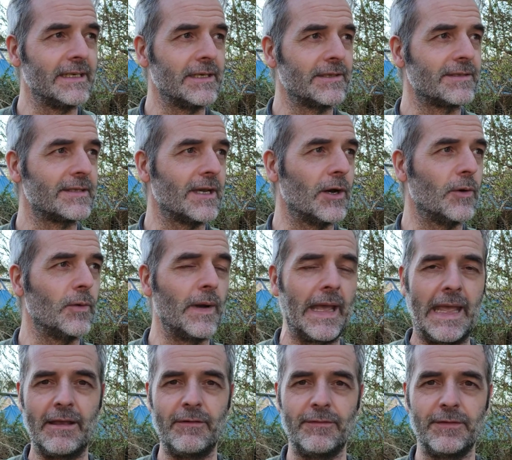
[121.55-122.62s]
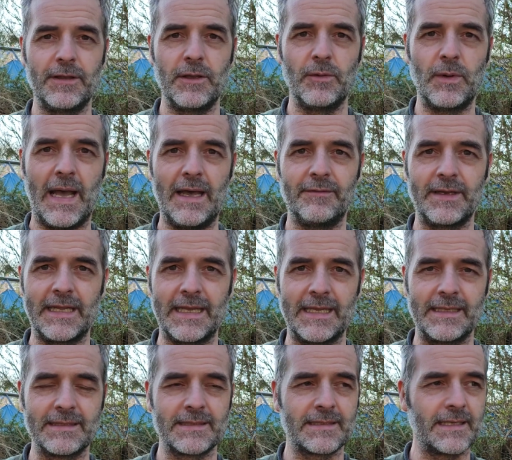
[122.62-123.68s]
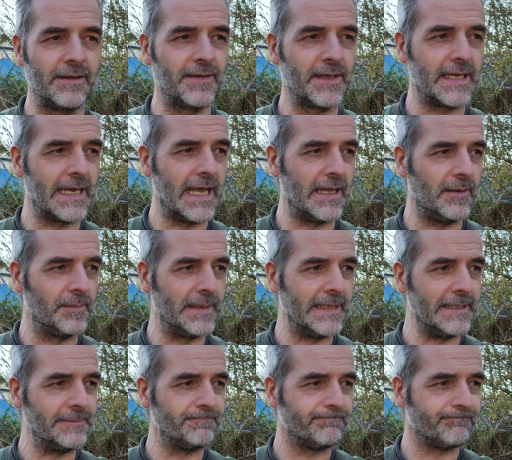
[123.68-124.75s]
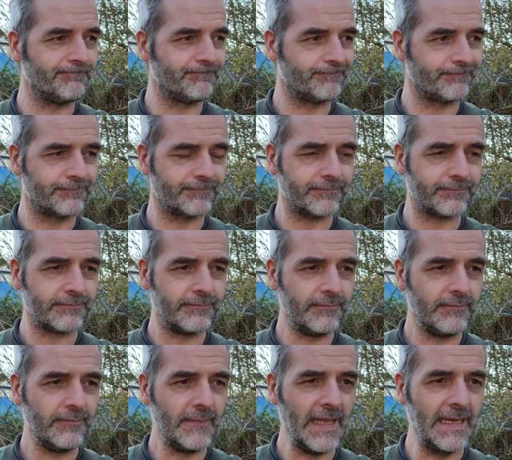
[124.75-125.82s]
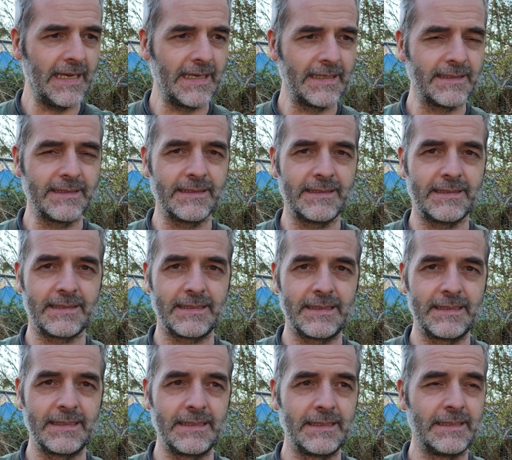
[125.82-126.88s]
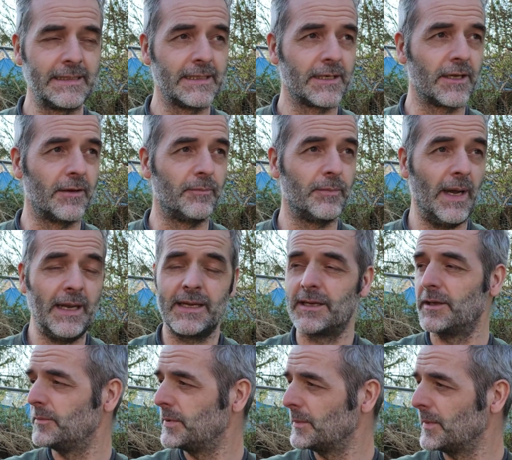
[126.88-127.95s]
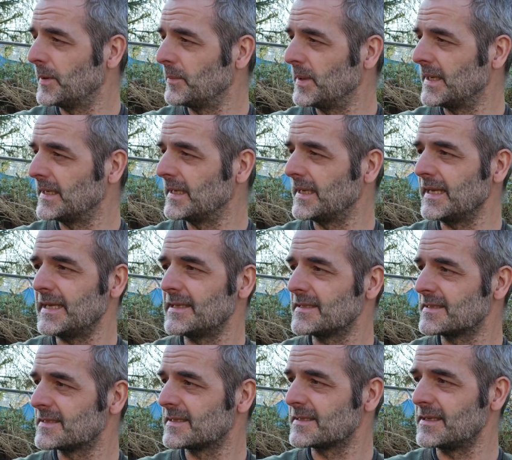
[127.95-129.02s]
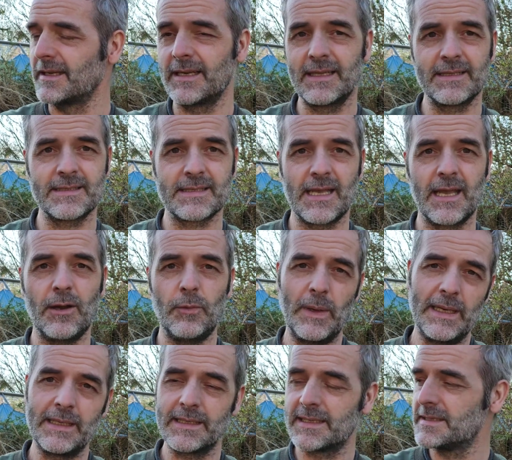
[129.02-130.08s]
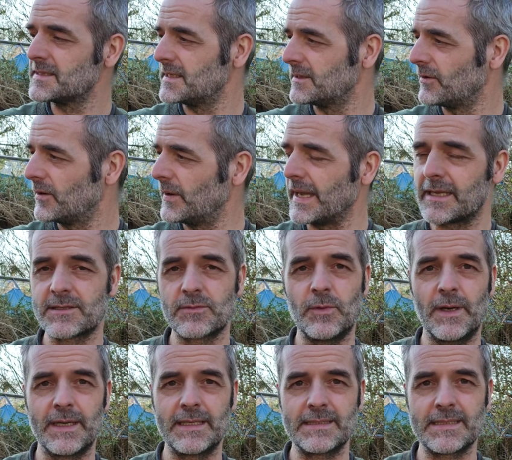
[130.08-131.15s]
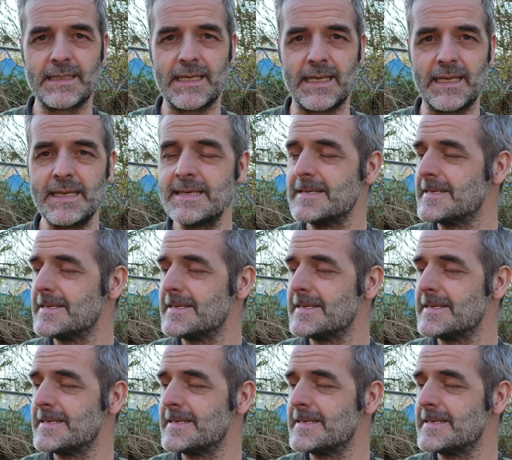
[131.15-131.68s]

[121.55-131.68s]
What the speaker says: So if you have any hints, if you can help me and kind of, I don't know, put my mind at ease slightly and say, oh well, you can still grow X, Y and Z,